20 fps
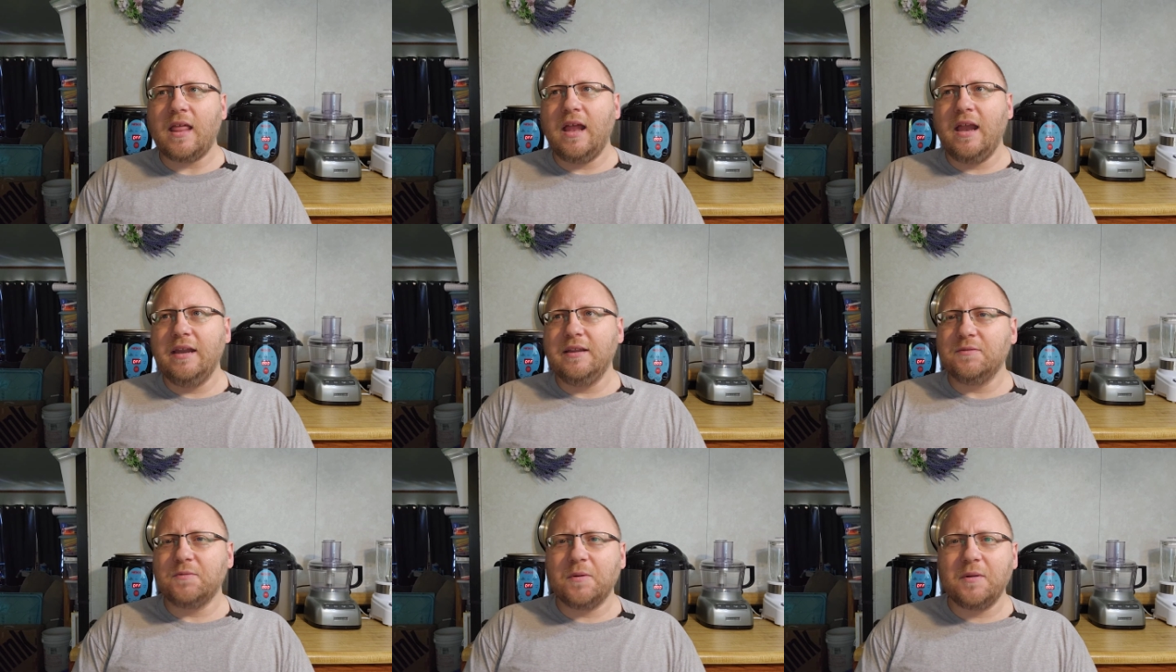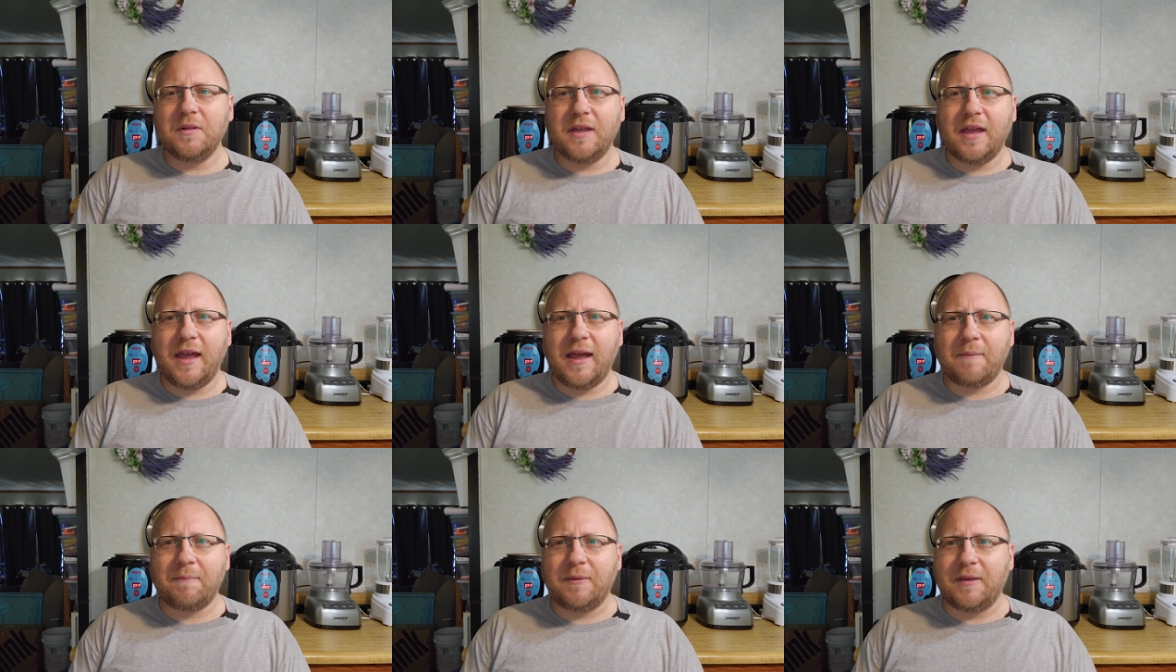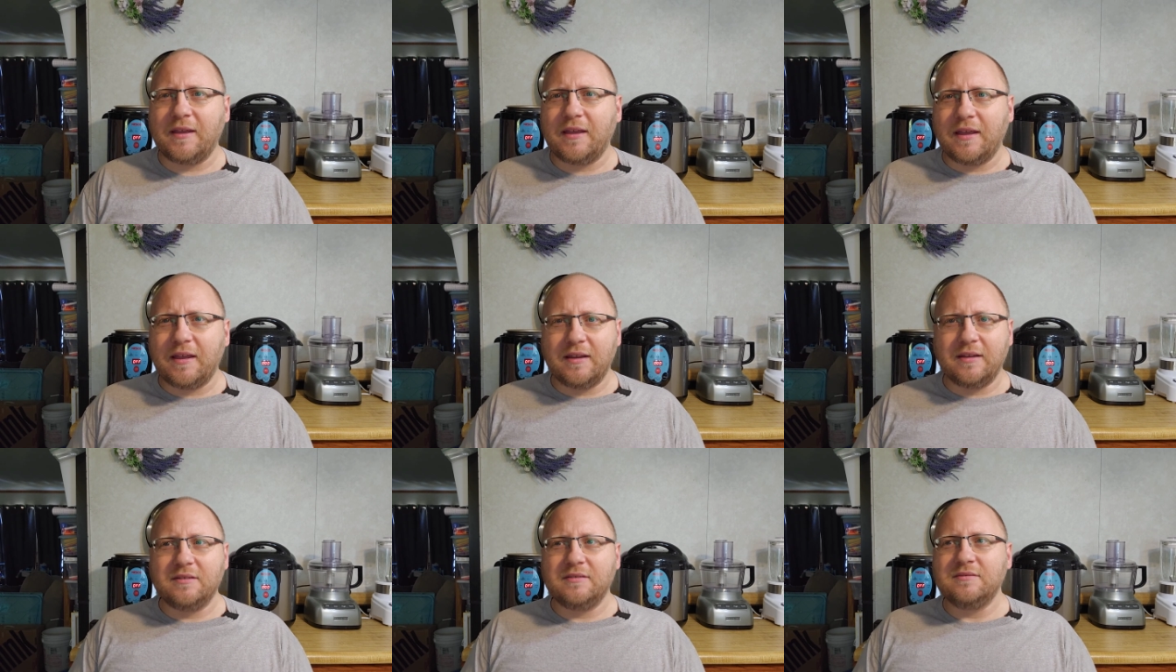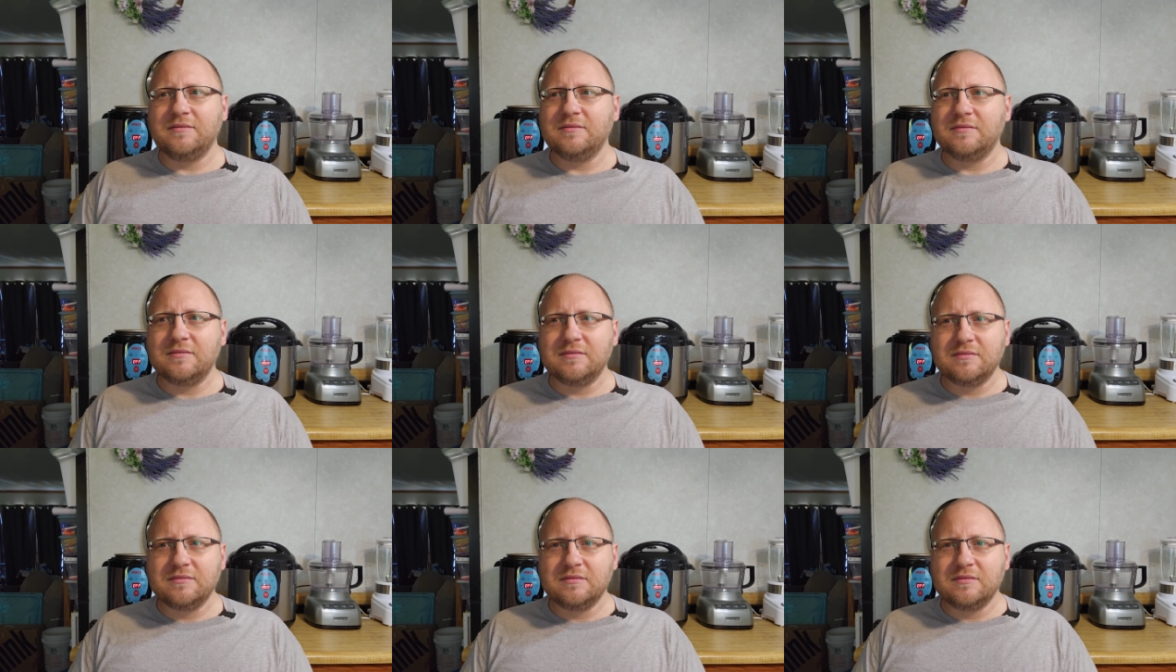And he's really happy. And
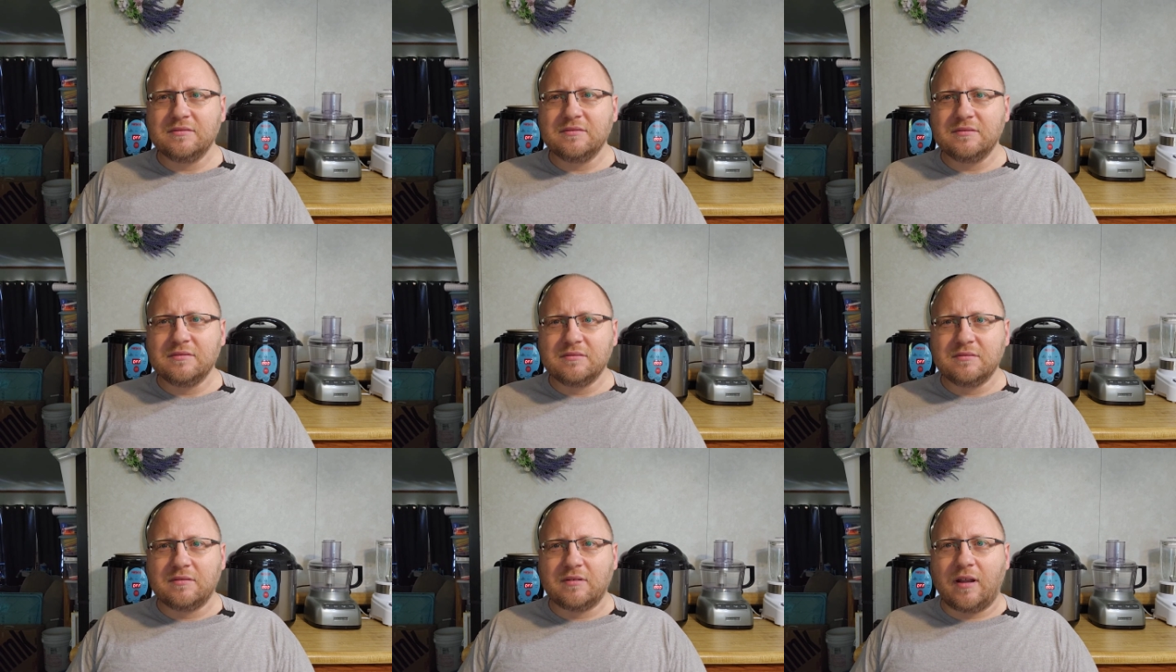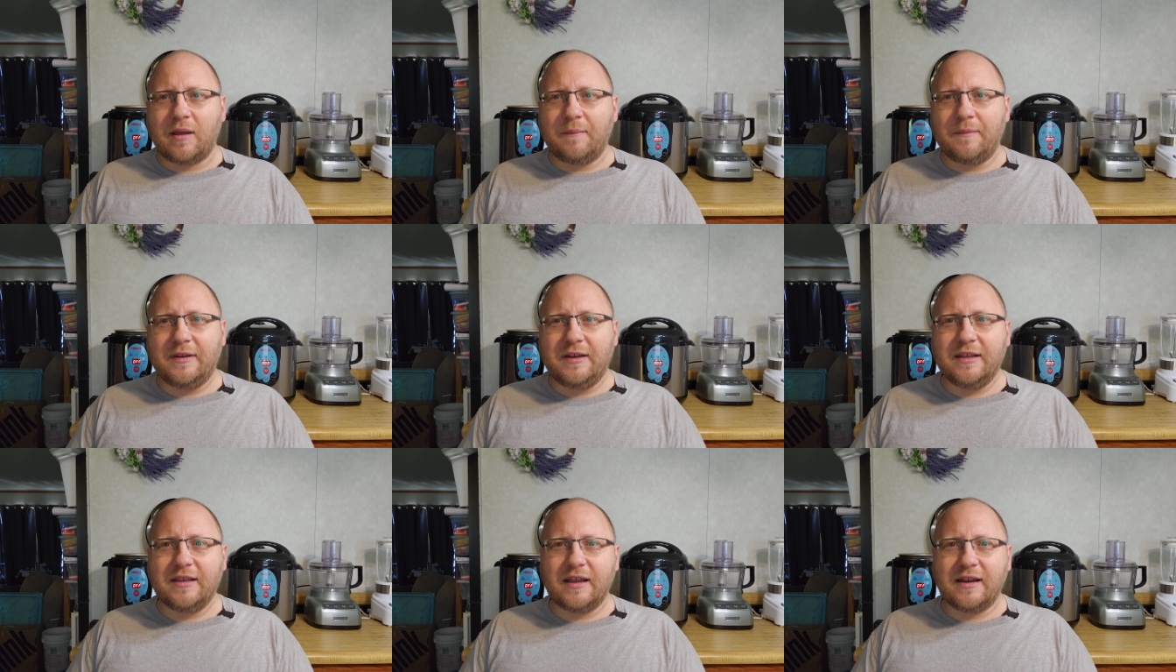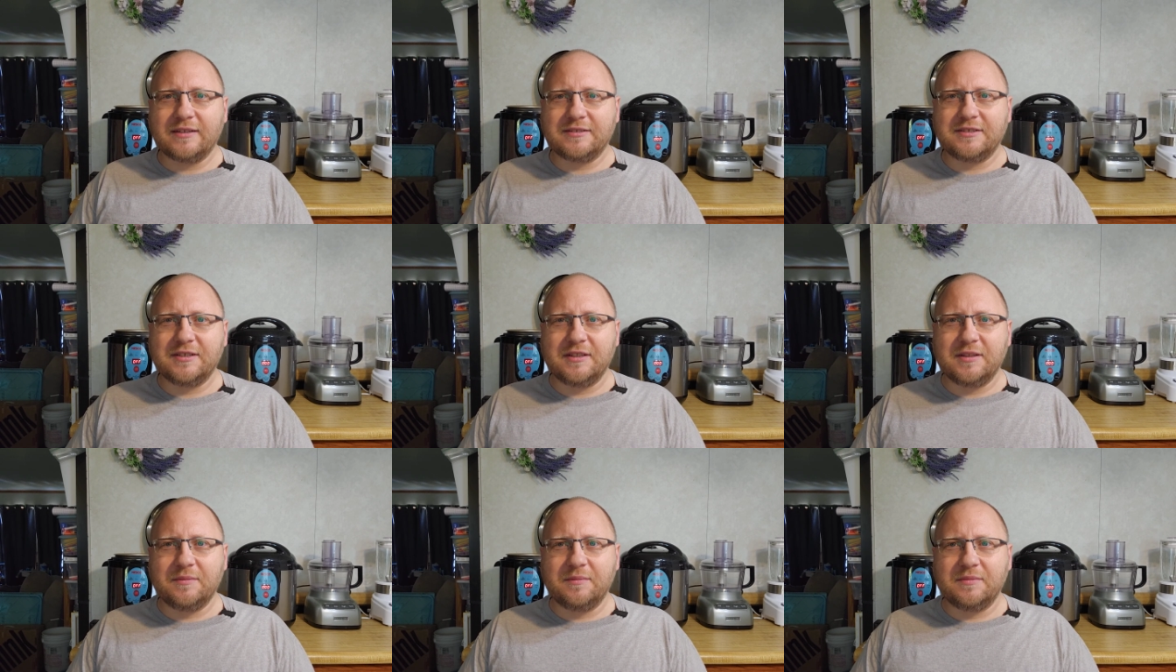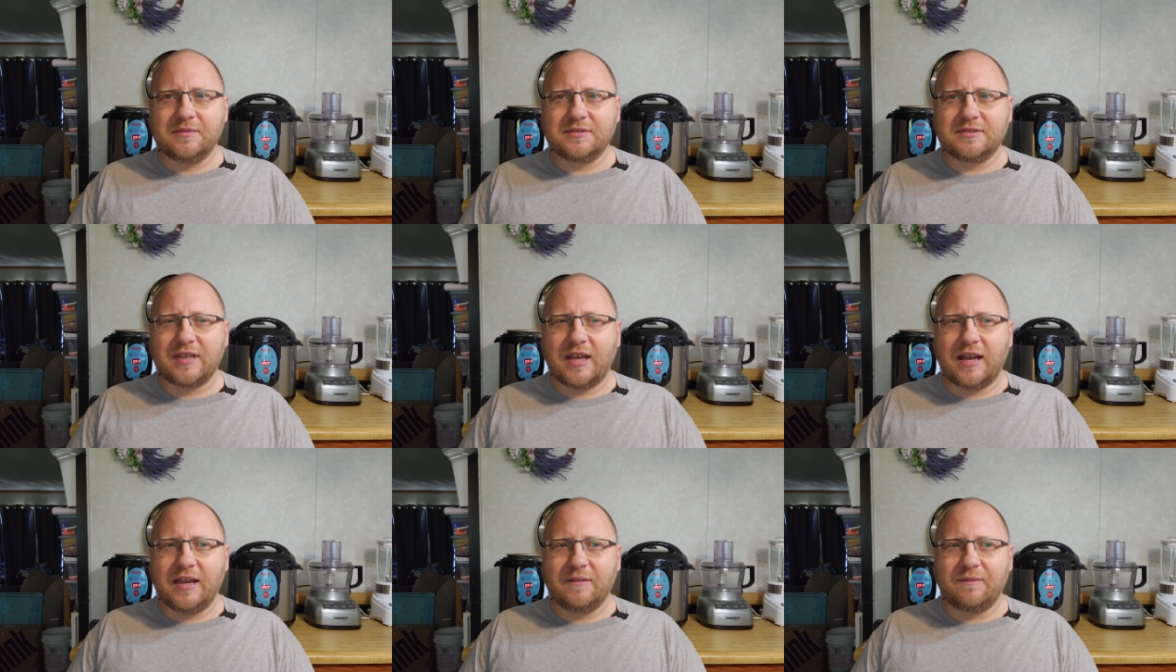I mean, he got to see the
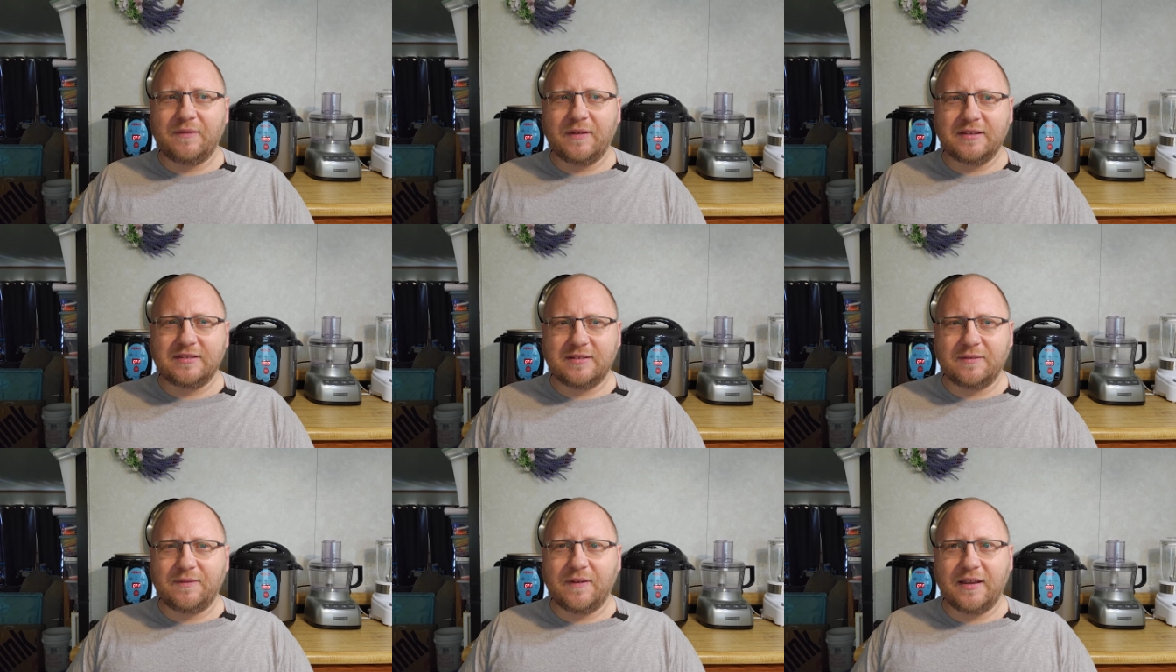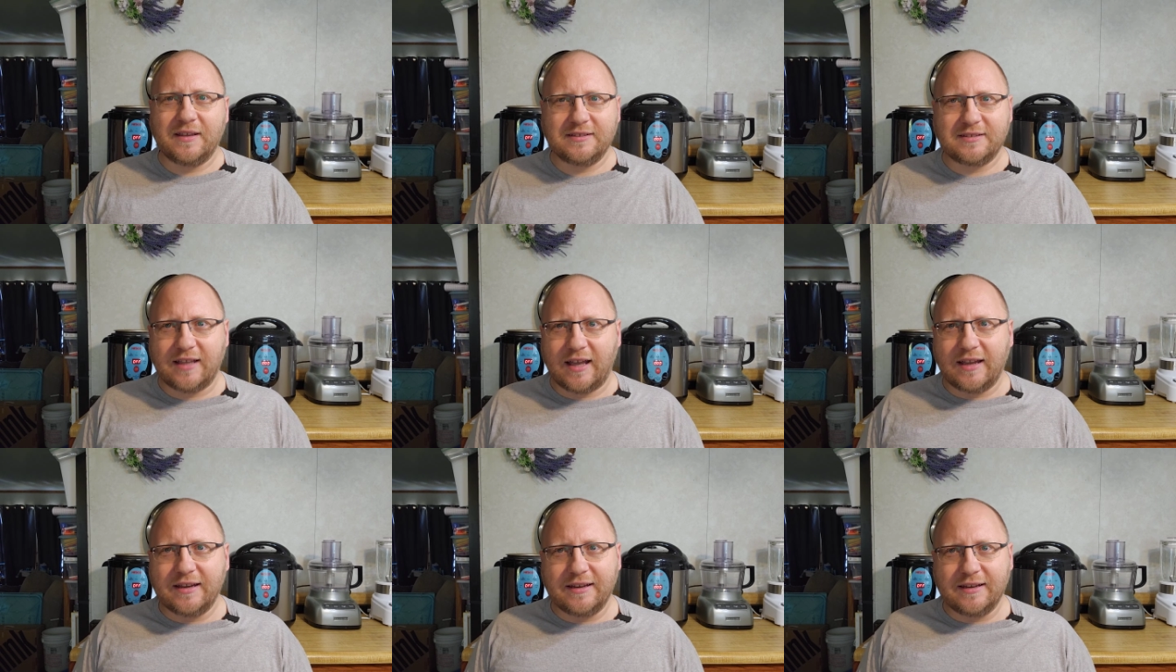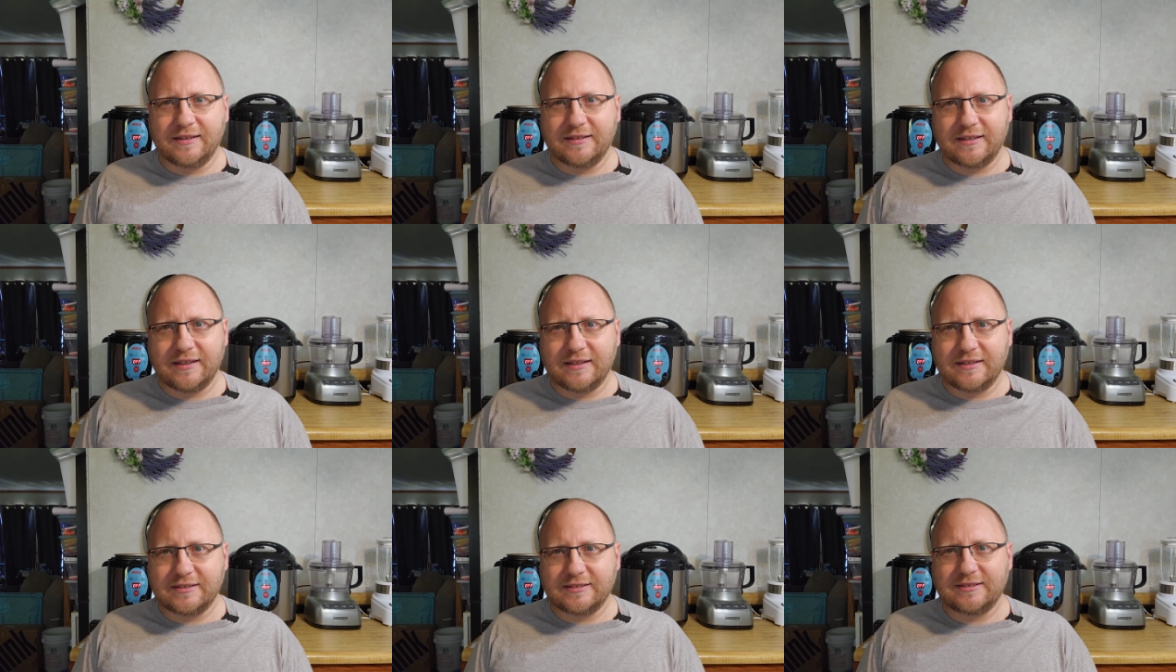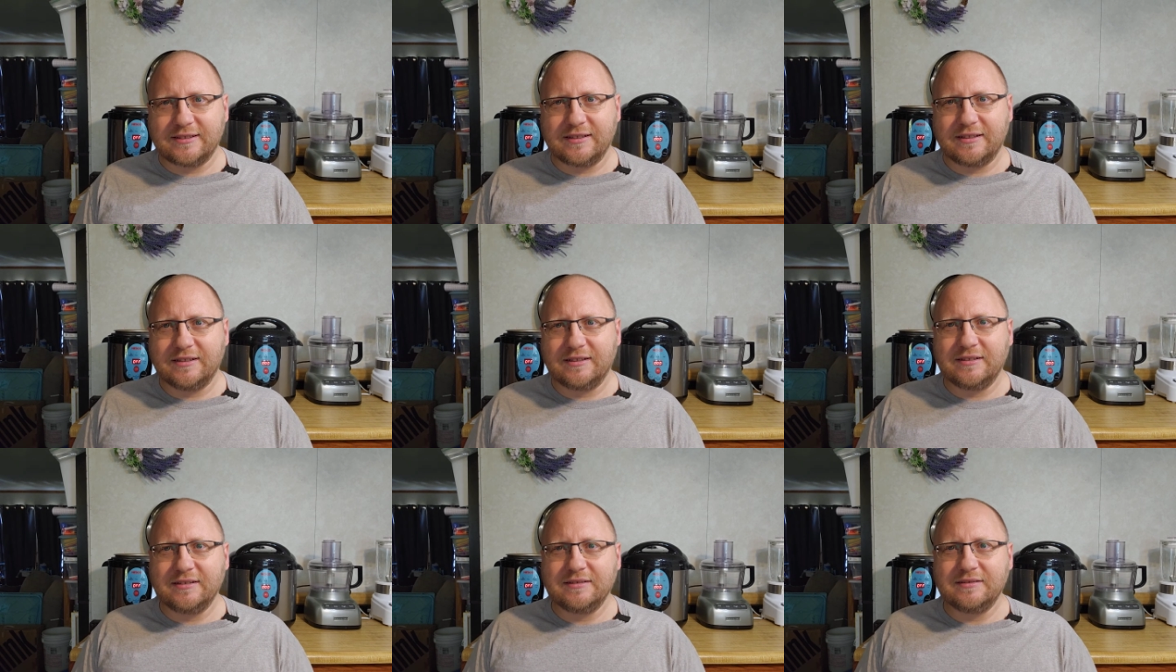Messiah face to face. I didn't get to
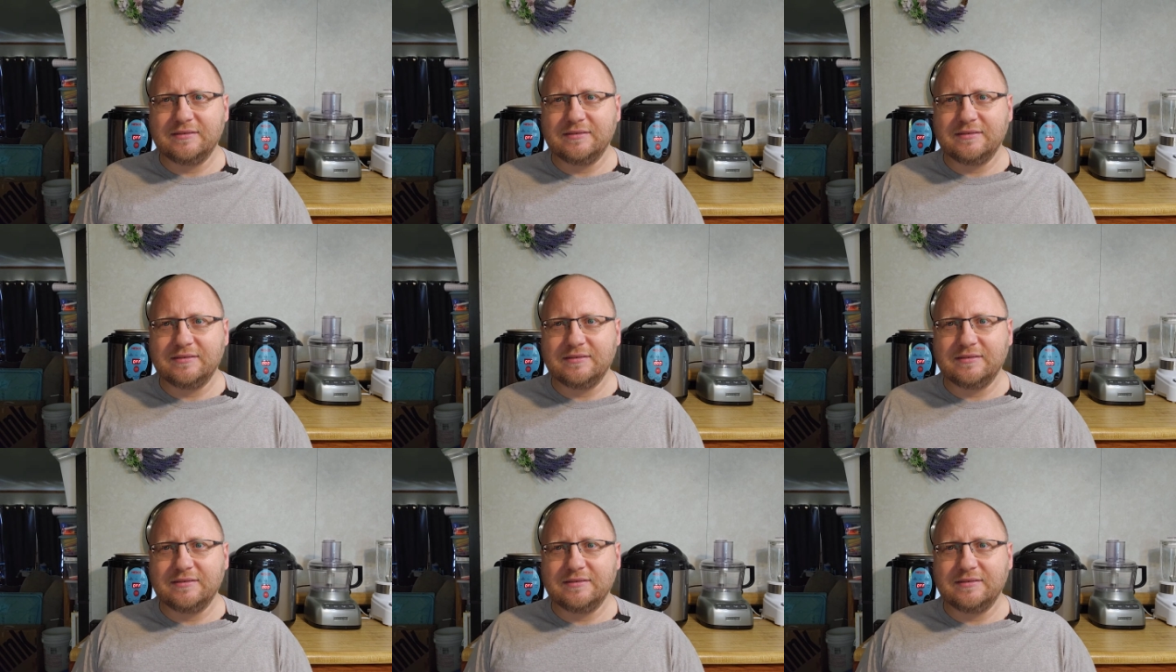see